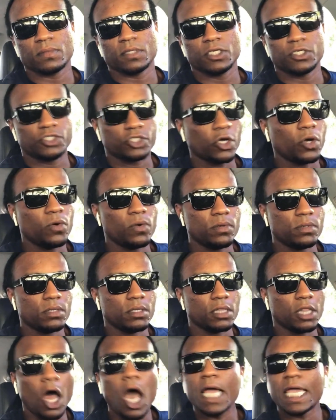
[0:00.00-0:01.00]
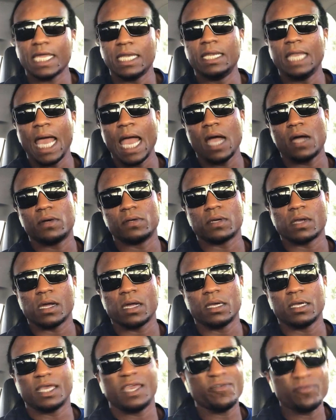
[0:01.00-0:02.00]
so lock it down
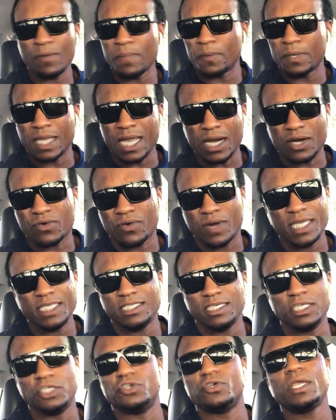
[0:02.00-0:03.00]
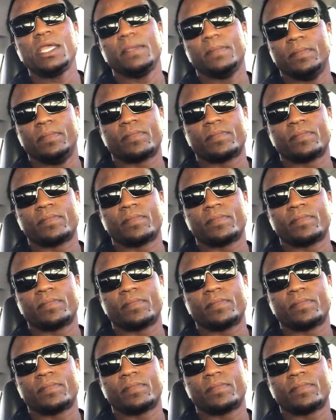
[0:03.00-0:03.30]
give up on that crazy dream